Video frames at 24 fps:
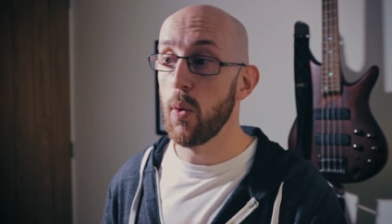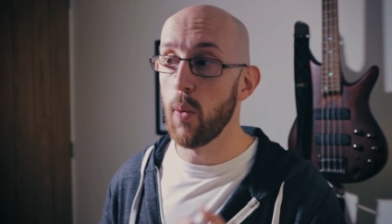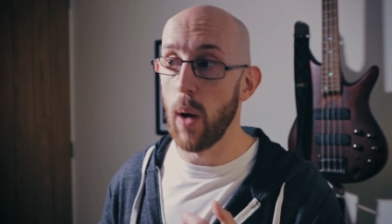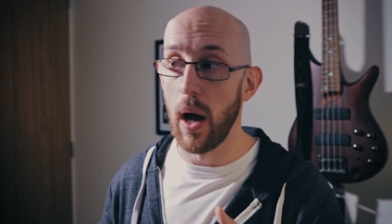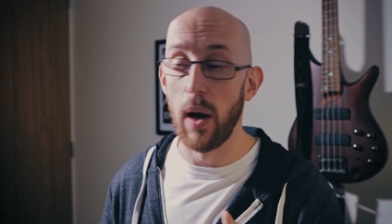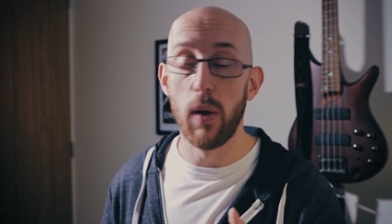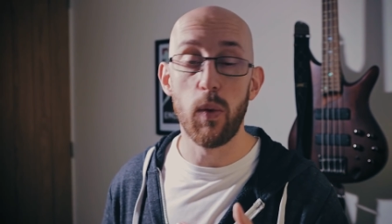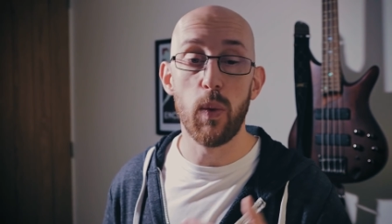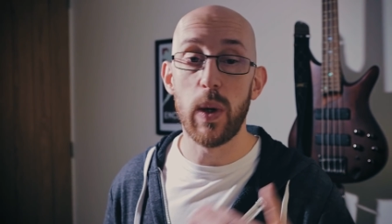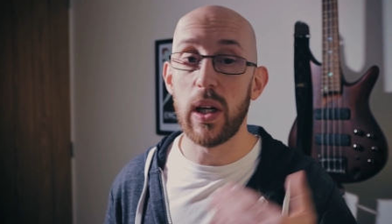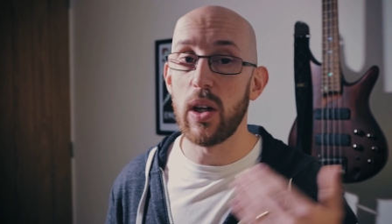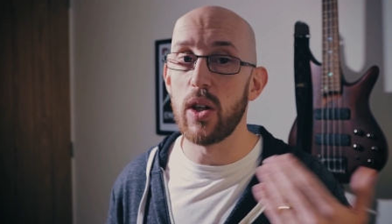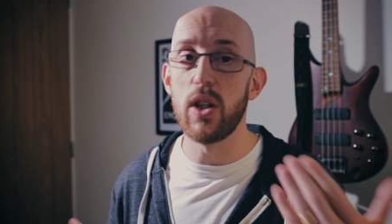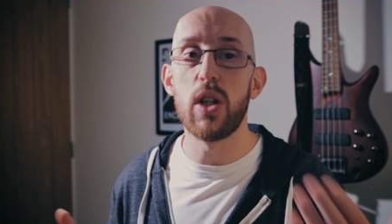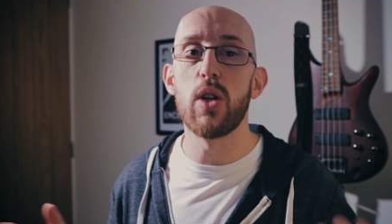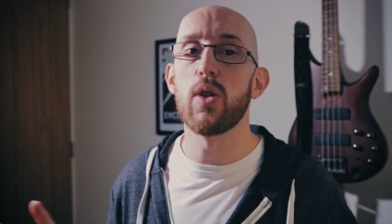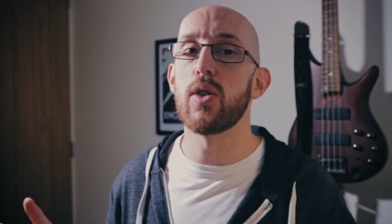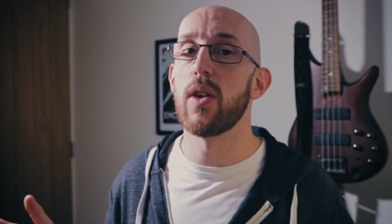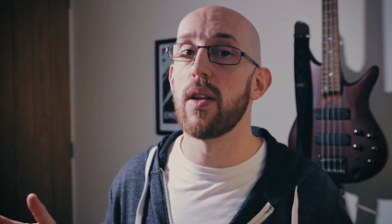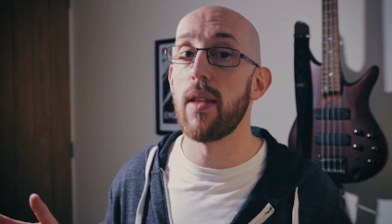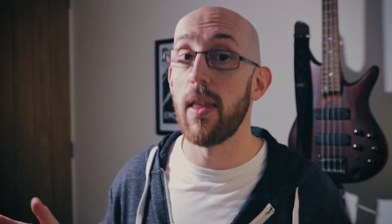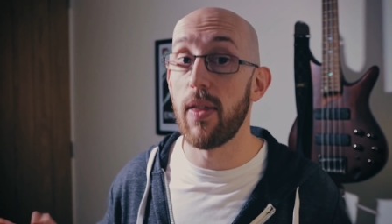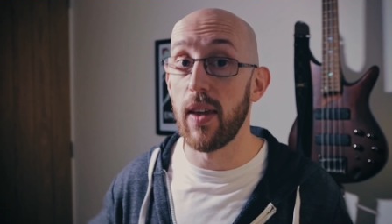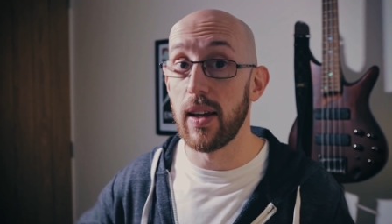Well, we could
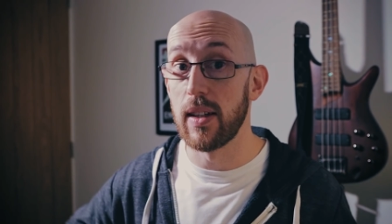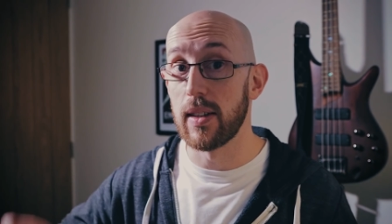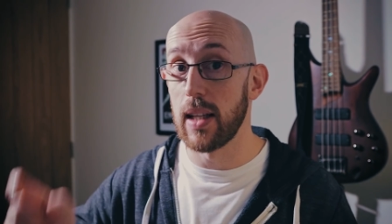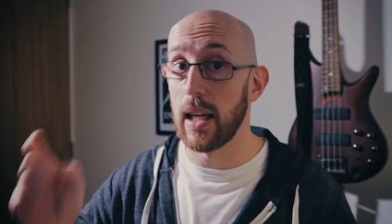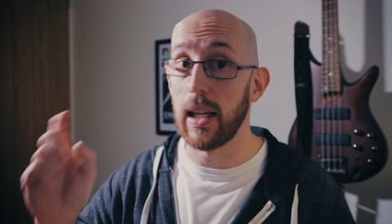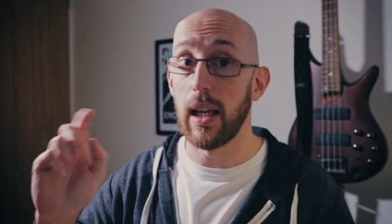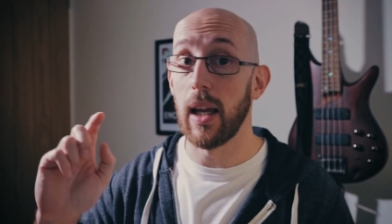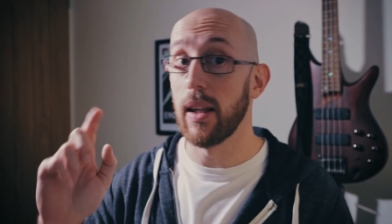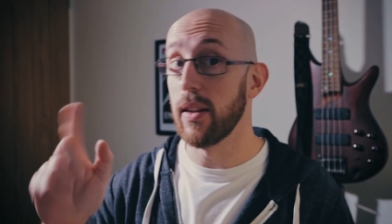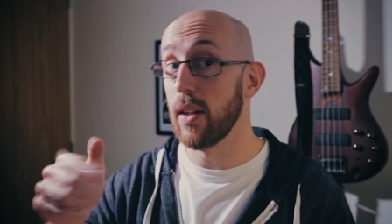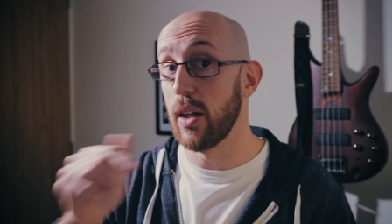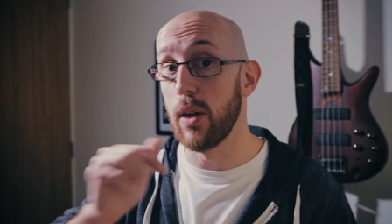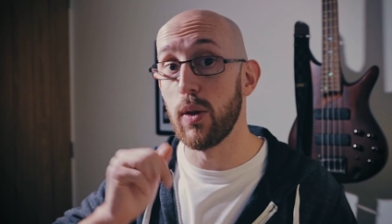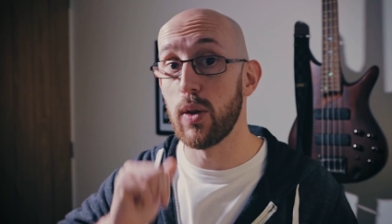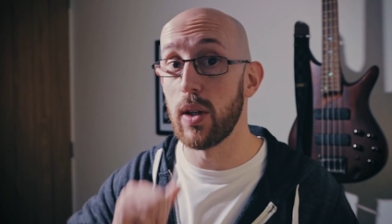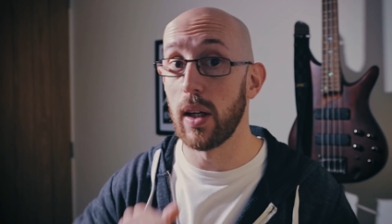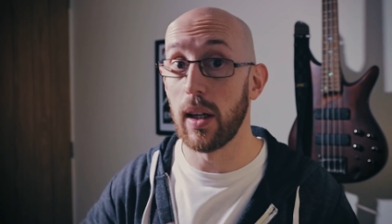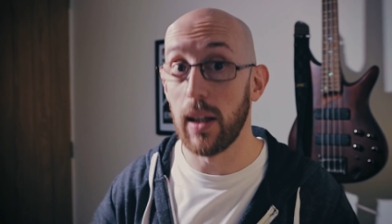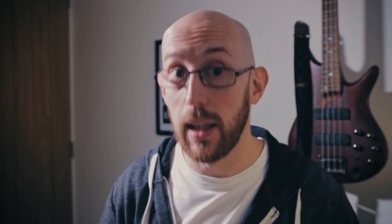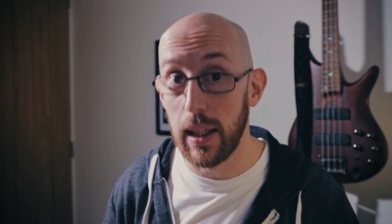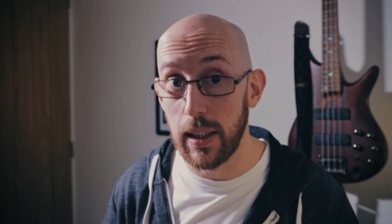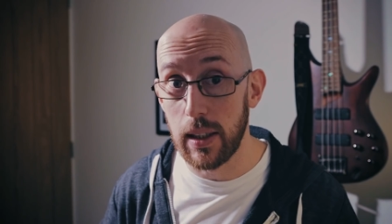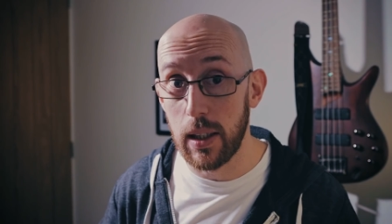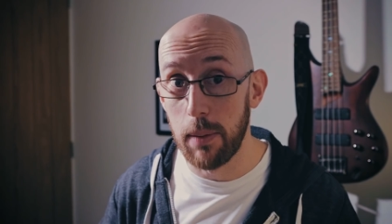use other things like the
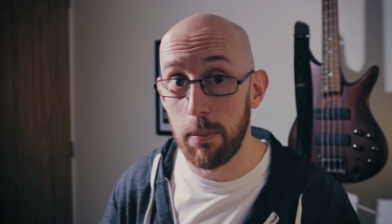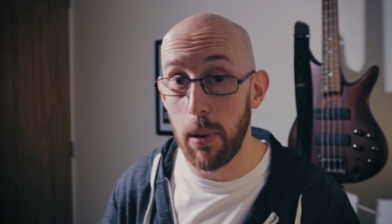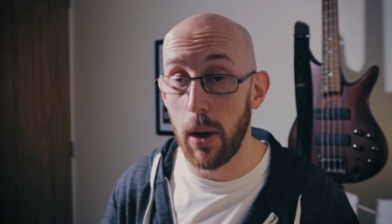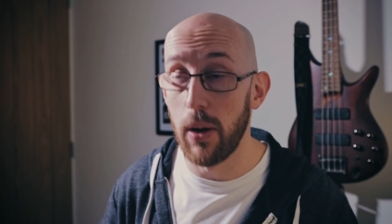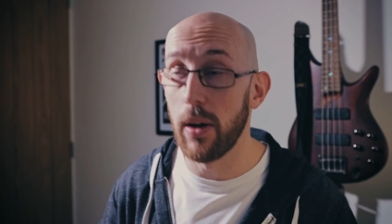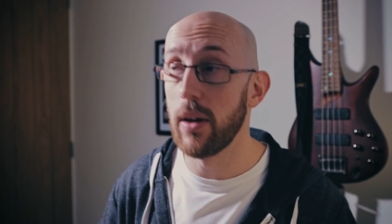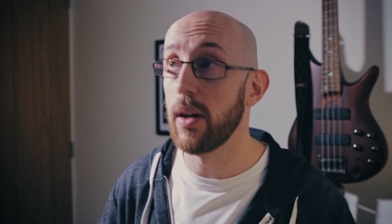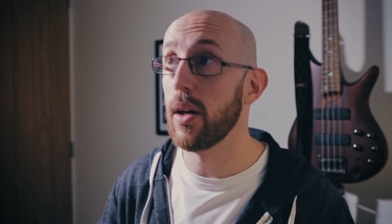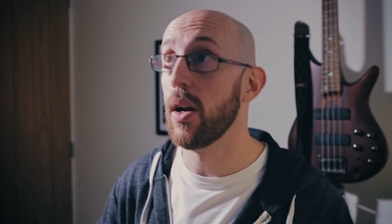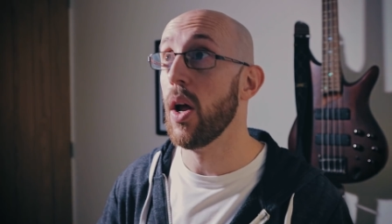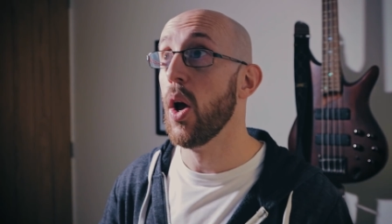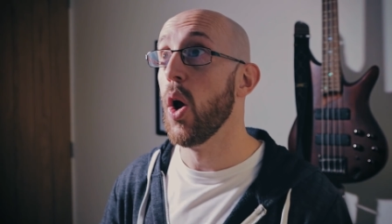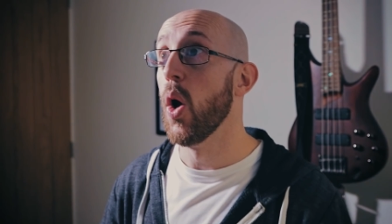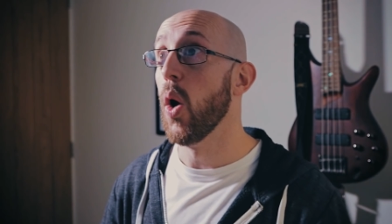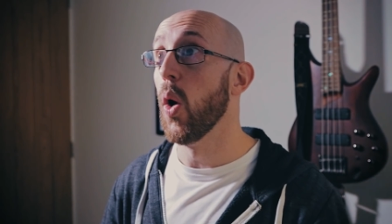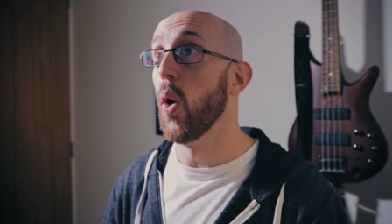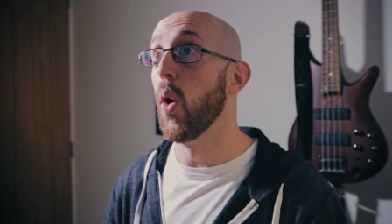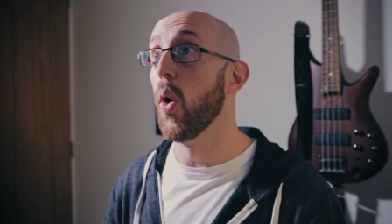user clicked a button,